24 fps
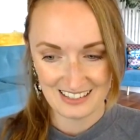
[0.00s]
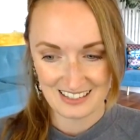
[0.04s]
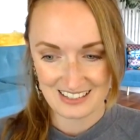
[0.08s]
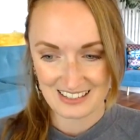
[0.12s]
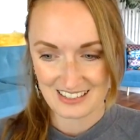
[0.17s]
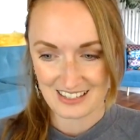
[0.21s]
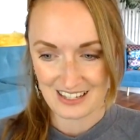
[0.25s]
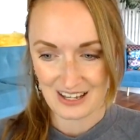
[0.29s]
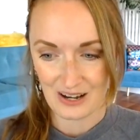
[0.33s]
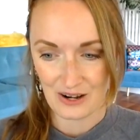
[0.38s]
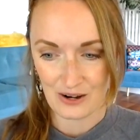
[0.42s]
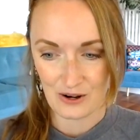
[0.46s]

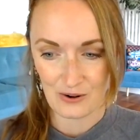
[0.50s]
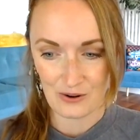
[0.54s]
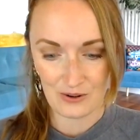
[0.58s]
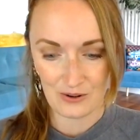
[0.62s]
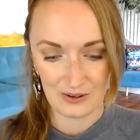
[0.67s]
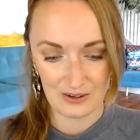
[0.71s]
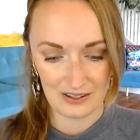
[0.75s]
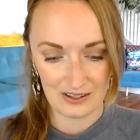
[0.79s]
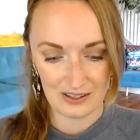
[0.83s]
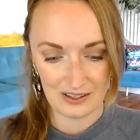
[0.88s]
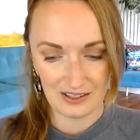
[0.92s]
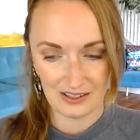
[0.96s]
so
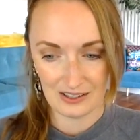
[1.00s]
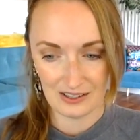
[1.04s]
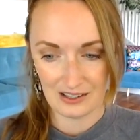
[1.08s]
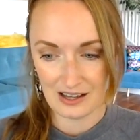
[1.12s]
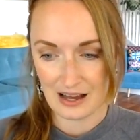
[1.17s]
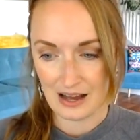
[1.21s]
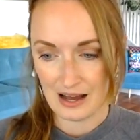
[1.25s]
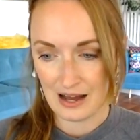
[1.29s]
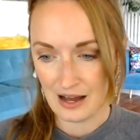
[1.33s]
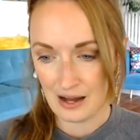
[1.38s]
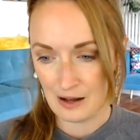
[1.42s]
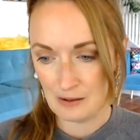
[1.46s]

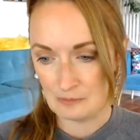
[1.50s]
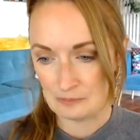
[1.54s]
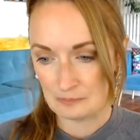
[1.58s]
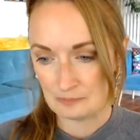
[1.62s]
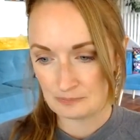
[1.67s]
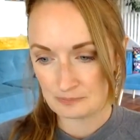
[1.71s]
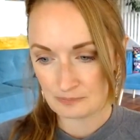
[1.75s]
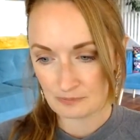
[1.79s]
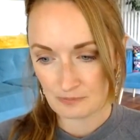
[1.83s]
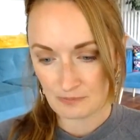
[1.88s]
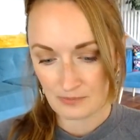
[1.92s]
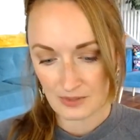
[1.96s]
um,
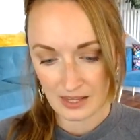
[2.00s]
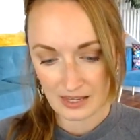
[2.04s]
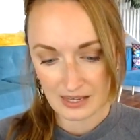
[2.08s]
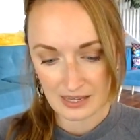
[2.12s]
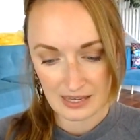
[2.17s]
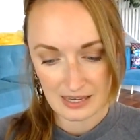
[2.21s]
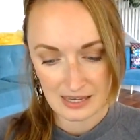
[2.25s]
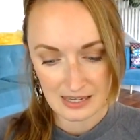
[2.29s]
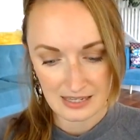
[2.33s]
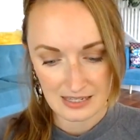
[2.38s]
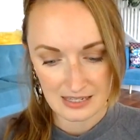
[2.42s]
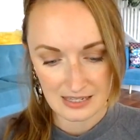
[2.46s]

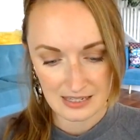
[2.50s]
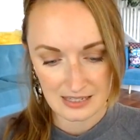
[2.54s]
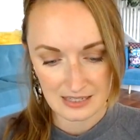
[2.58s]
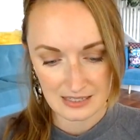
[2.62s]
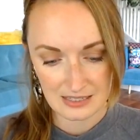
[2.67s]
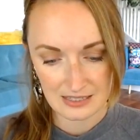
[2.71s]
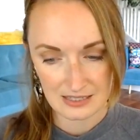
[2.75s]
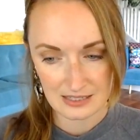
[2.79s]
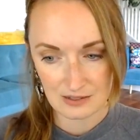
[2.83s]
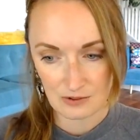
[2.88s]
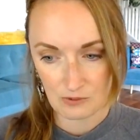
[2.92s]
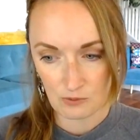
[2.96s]
he
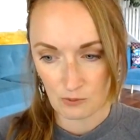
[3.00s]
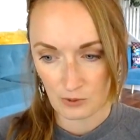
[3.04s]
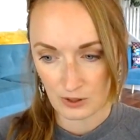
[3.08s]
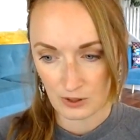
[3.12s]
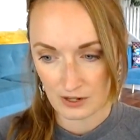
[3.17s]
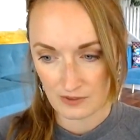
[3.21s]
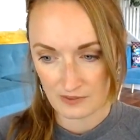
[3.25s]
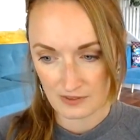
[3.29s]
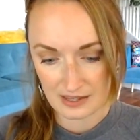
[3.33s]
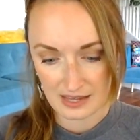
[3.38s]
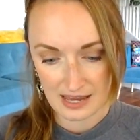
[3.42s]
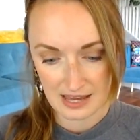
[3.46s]
is one of
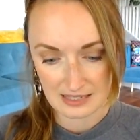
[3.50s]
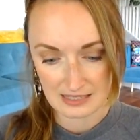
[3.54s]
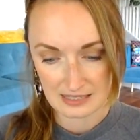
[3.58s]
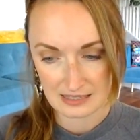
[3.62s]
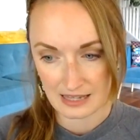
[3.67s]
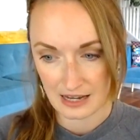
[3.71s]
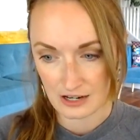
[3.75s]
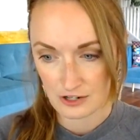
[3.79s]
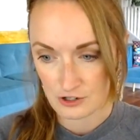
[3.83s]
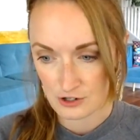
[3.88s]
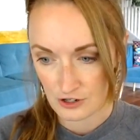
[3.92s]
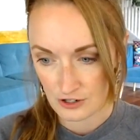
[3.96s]
the guest
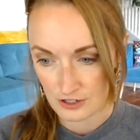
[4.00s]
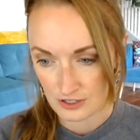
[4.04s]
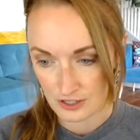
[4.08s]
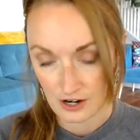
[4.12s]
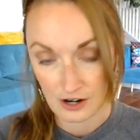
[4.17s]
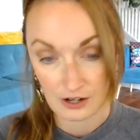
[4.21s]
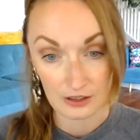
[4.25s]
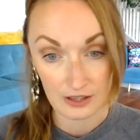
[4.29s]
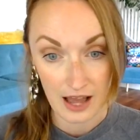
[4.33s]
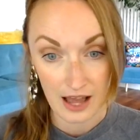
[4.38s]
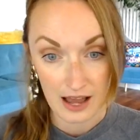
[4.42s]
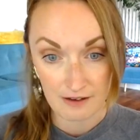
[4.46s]
lecturers in
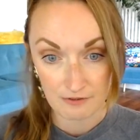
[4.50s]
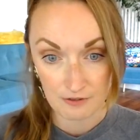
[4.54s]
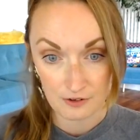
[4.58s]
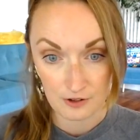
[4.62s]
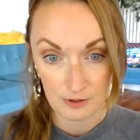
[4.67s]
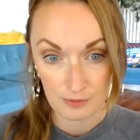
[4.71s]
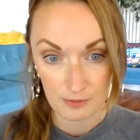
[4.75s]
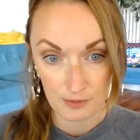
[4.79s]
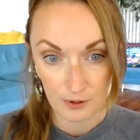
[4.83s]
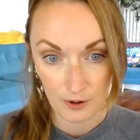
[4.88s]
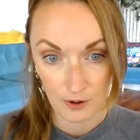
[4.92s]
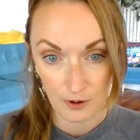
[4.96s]
our live
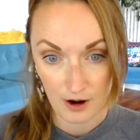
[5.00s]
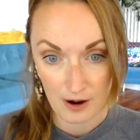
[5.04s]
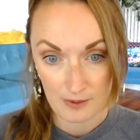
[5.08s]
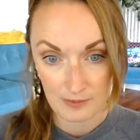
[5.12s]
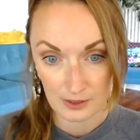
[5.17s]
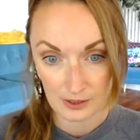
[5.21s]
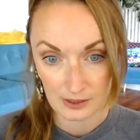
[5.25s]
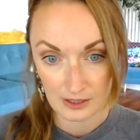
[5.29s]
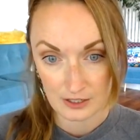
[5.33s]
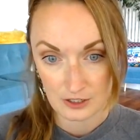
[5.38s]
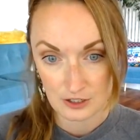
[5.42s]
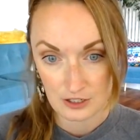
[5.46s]
group program, the
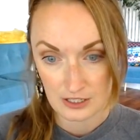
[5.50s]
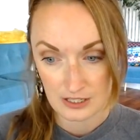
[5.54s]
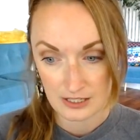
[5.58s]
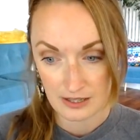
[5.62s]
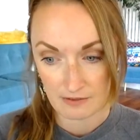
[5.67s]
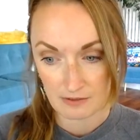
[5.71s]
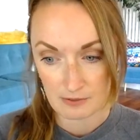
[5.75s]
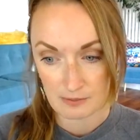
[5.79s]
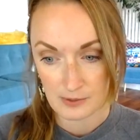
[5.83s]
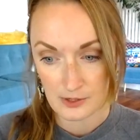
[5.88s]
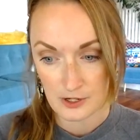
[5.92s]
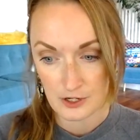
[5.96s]
Luscious
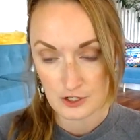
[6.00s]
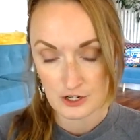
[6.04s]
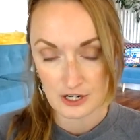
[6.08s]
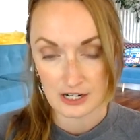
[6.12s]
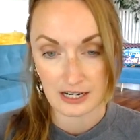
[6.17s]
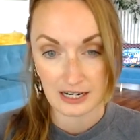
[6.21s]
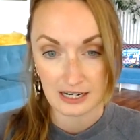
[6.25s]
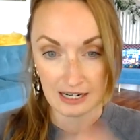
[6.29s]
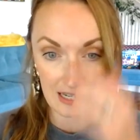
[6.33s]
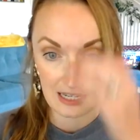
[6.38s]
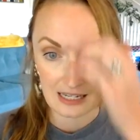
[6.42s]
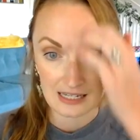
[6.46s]
Love Immersion,
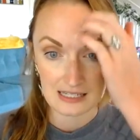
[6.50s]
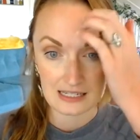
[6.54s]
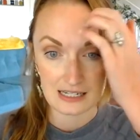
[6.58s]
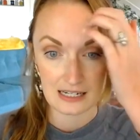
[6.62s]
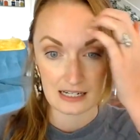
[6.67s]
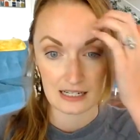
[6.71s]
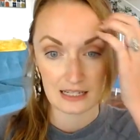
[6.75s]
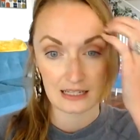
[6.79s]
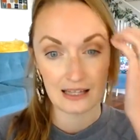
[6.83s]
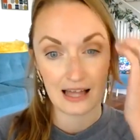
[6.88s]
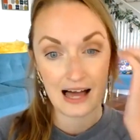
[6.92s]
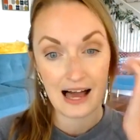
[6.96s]
and he did a
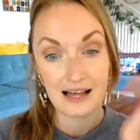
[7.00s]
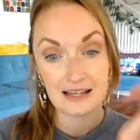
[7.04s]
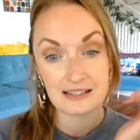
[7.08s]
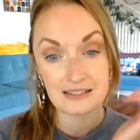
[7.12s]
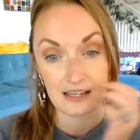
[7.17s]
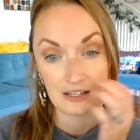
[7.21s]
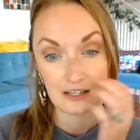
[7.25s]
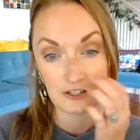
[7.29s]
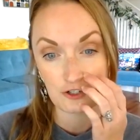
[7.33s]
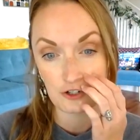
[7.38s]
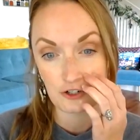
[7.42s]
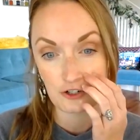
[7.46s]
class
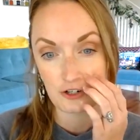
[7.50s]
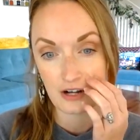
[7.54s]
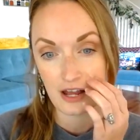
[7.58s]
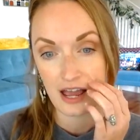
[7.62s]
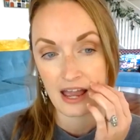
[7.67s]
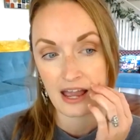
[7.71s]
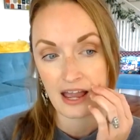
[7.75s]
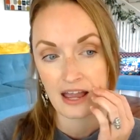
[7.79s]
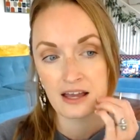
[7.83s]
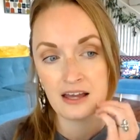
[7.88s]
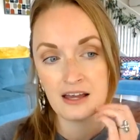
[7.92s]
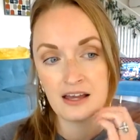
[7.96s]

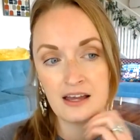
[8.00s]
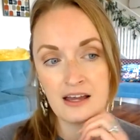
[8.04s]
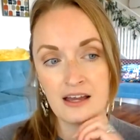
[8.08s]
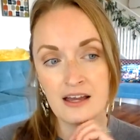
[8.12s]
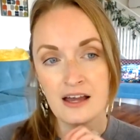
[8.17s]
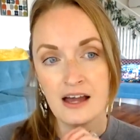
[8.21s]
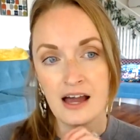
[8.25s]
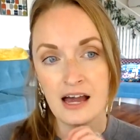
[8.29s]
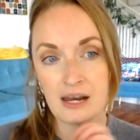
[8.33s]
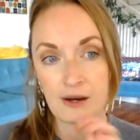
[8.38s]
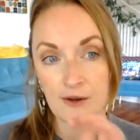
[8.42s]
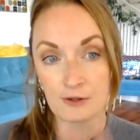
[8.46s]
yesterday.
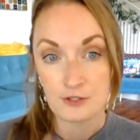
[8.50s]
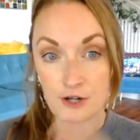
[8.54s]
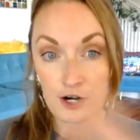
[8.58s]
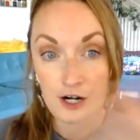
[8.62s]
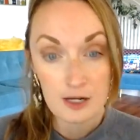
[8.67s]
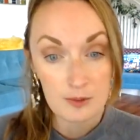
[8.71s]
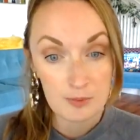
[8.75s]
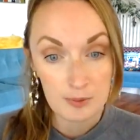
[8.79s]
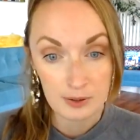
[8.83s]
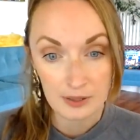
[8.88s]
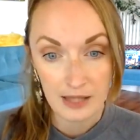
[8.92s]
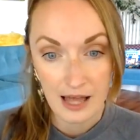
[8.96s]
And I was already
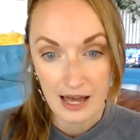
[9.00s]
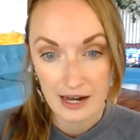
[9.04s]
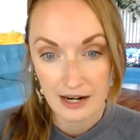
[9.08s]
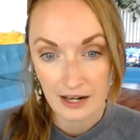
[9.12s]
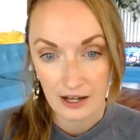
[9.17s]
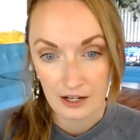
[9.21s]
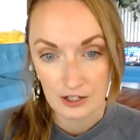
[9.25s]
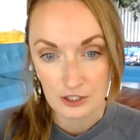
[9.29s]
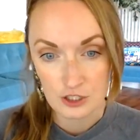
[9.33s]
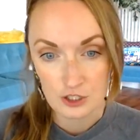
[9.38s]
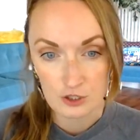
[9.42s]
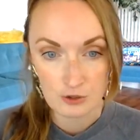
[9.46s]
planning
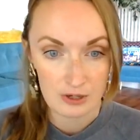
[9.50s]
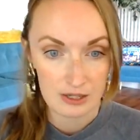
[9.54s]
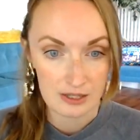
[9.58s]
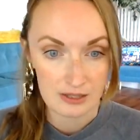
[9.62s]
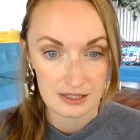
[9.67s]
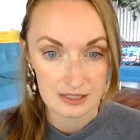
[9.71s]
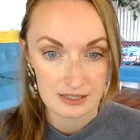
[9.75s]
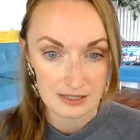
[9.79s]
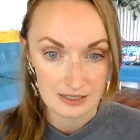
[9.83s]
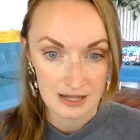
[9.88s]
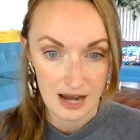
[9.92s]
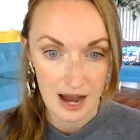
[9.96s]
on doing
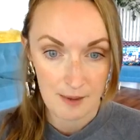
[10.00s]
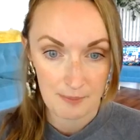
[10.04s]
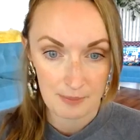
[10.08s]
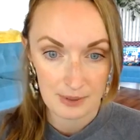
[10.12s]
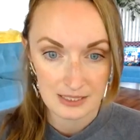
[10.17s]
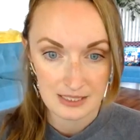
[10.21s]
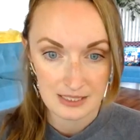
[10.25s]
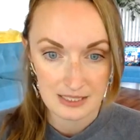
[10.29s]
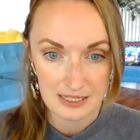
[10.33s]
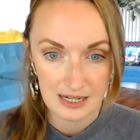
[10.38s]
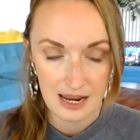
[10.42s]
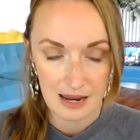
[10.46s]
this topic
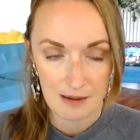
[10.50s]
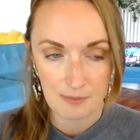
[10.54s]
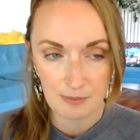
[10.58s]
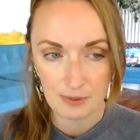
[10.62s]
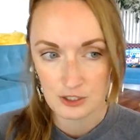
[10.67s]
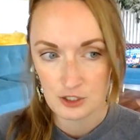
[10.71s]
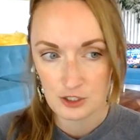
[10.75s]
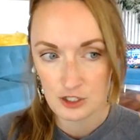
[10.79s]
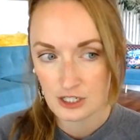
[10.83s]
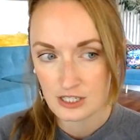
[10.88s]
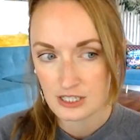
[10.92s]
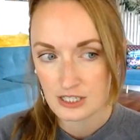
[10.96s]
today, but
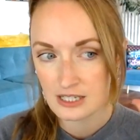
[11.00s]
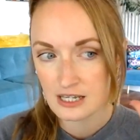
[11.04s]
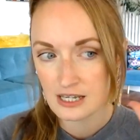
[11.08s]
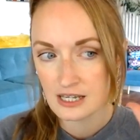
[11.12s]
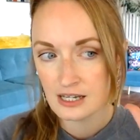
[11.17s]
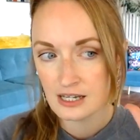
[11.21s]
just